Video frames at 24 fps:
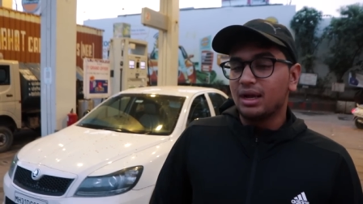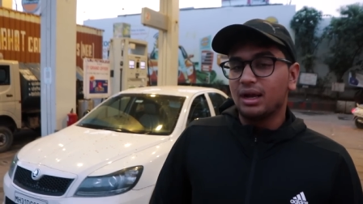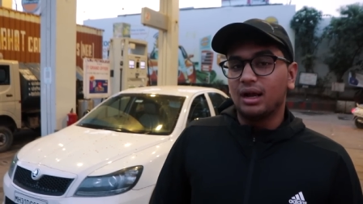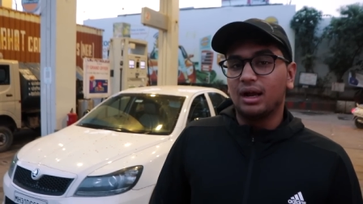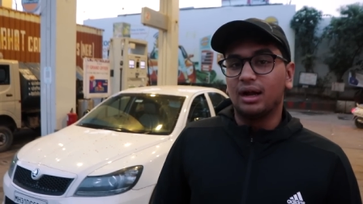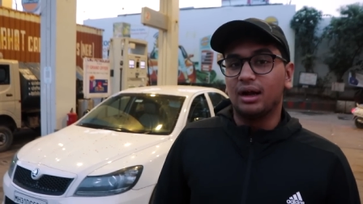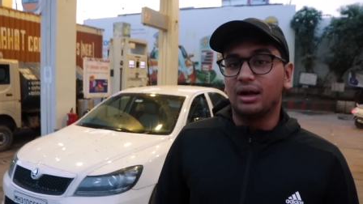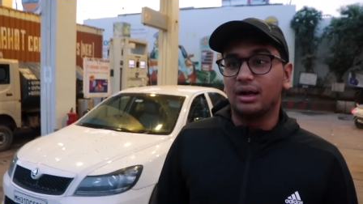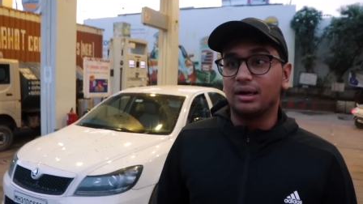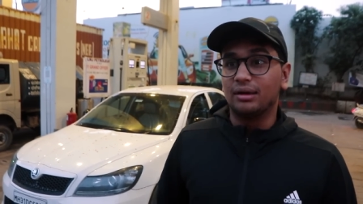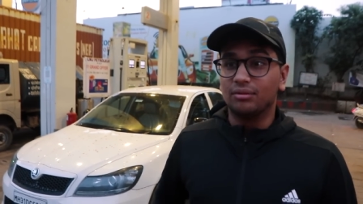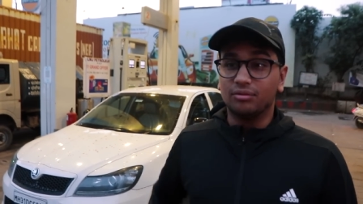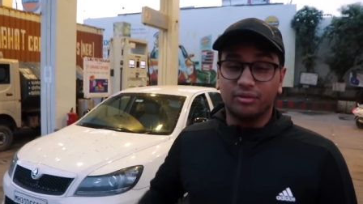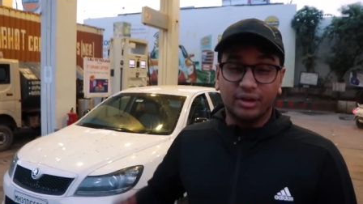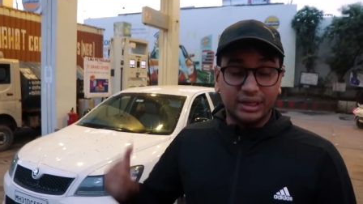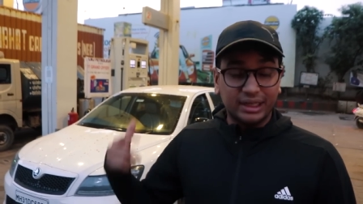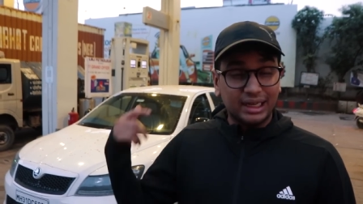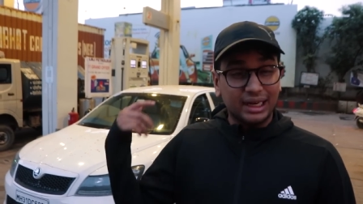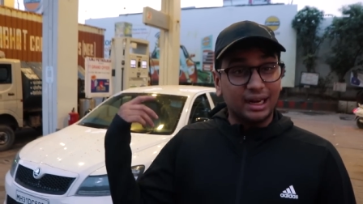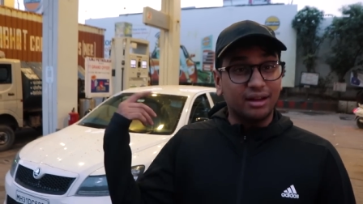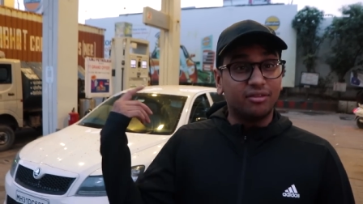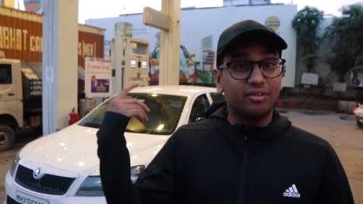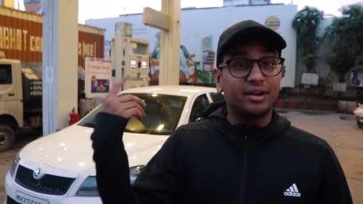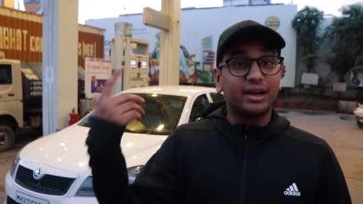Uh, we're
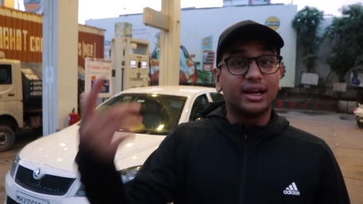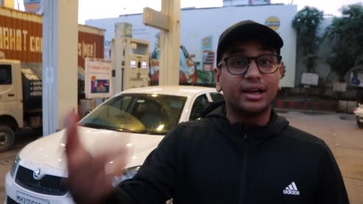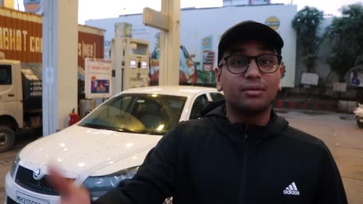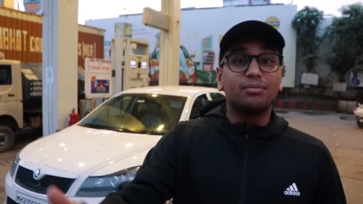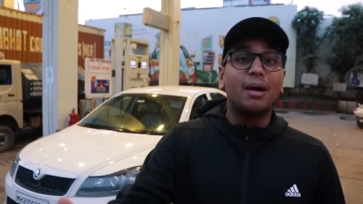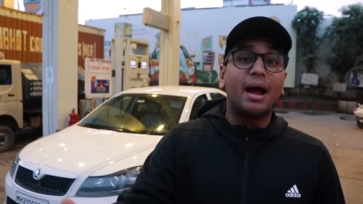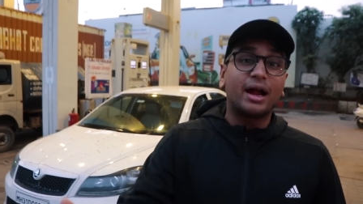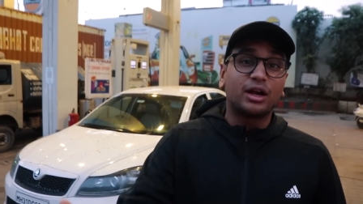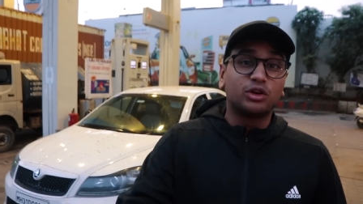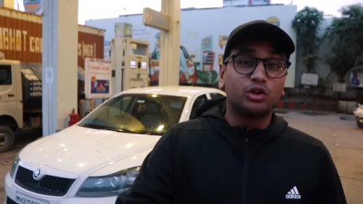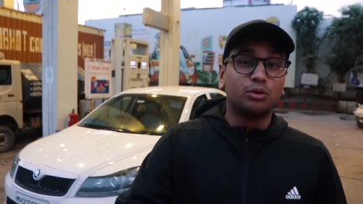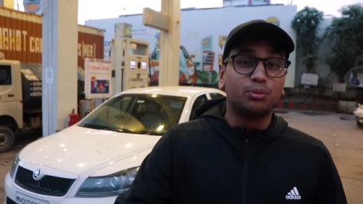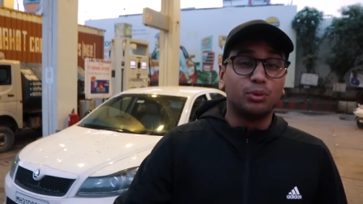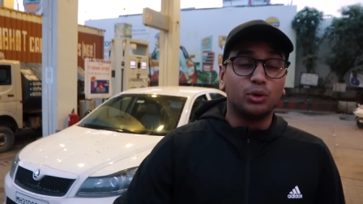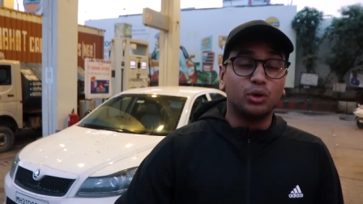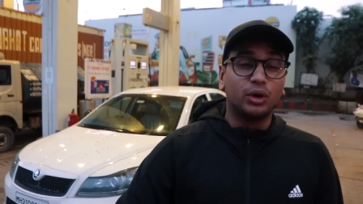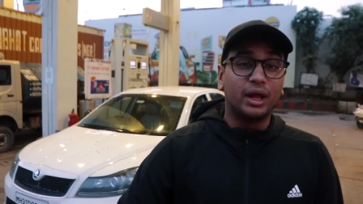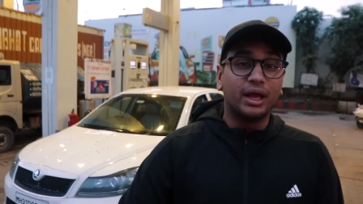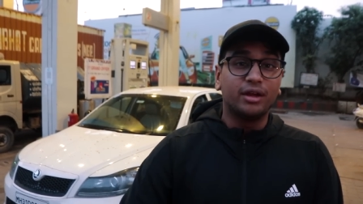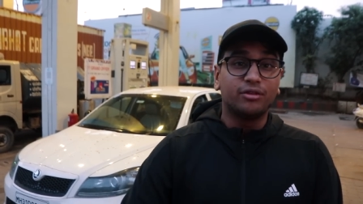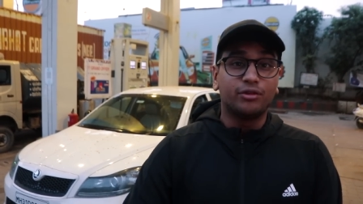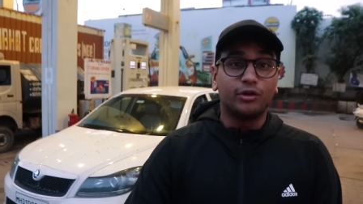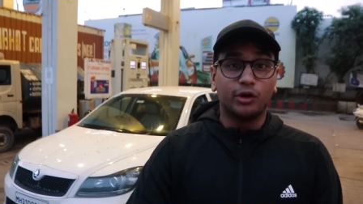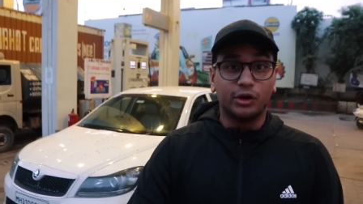delivering it back to
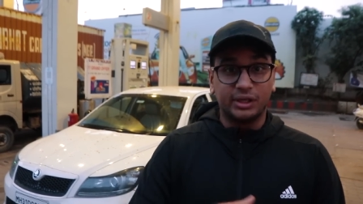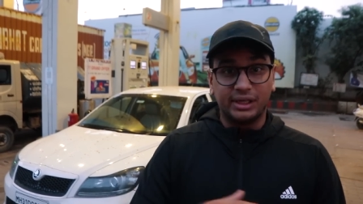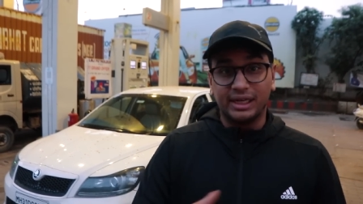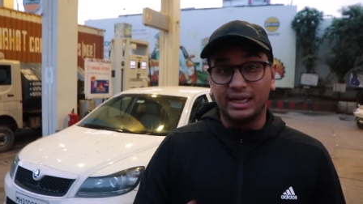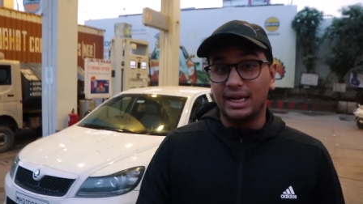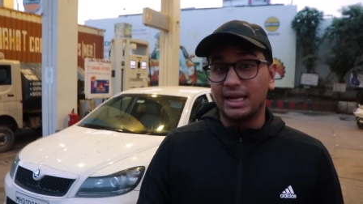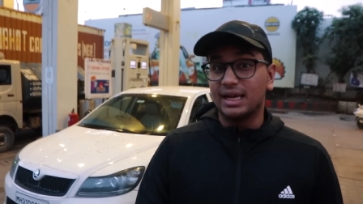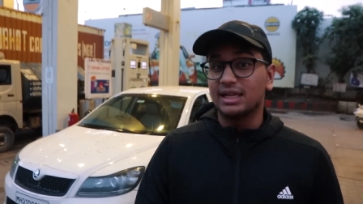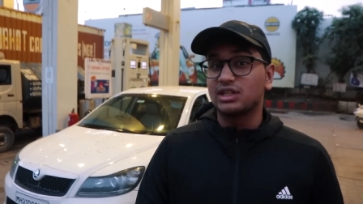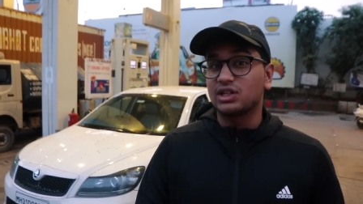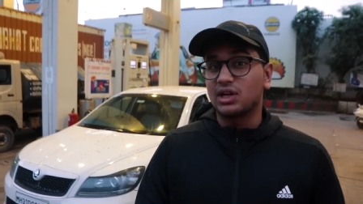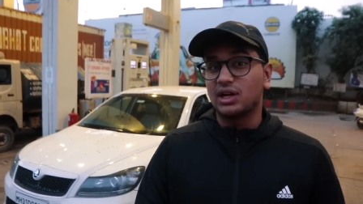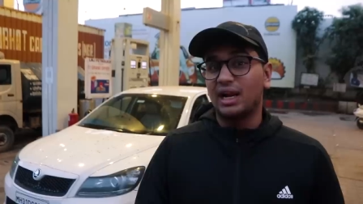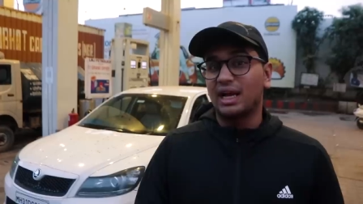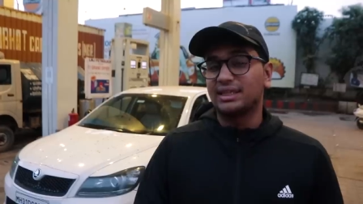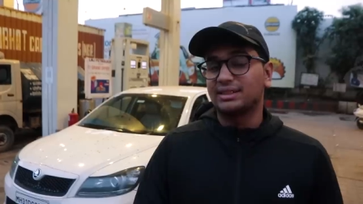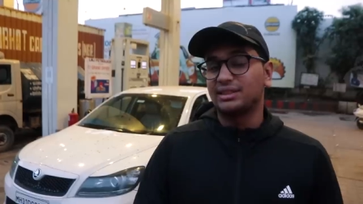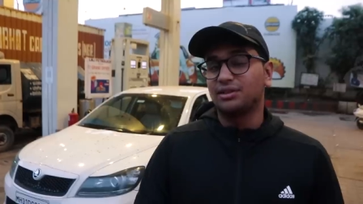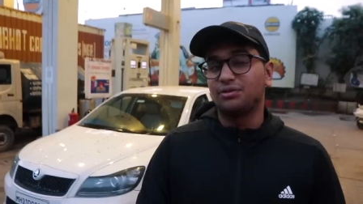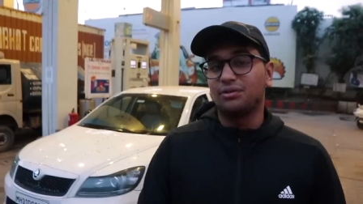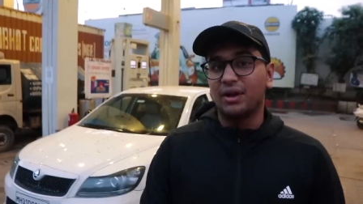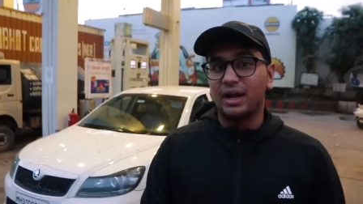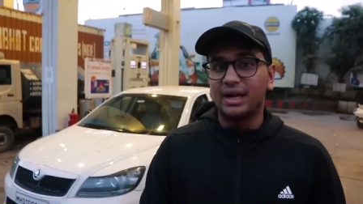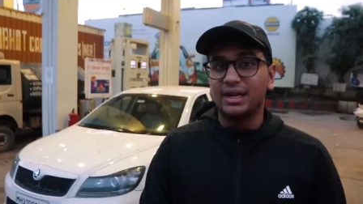Pune for T D H
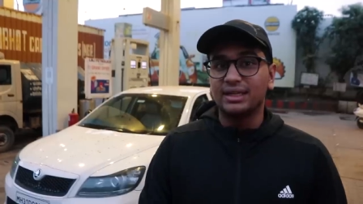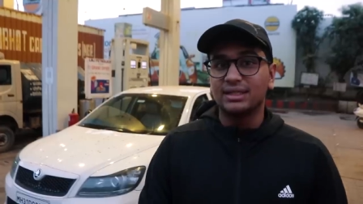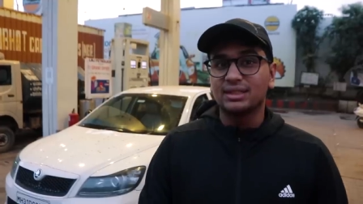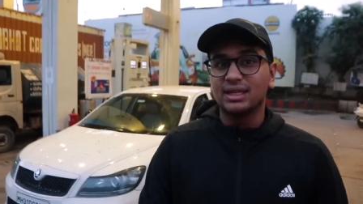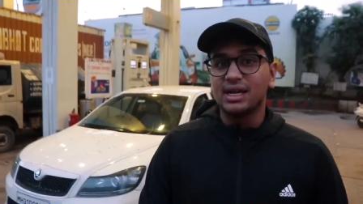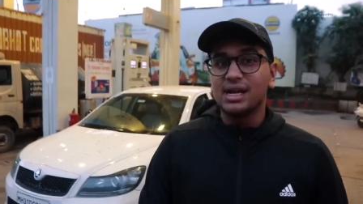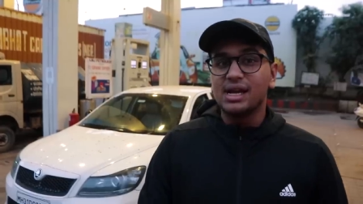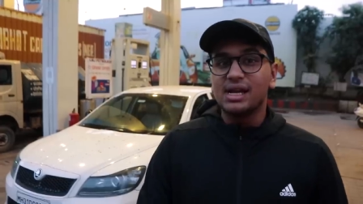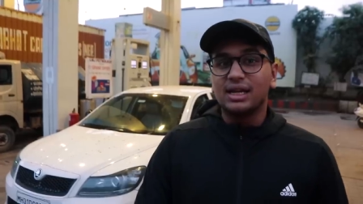Classifieds.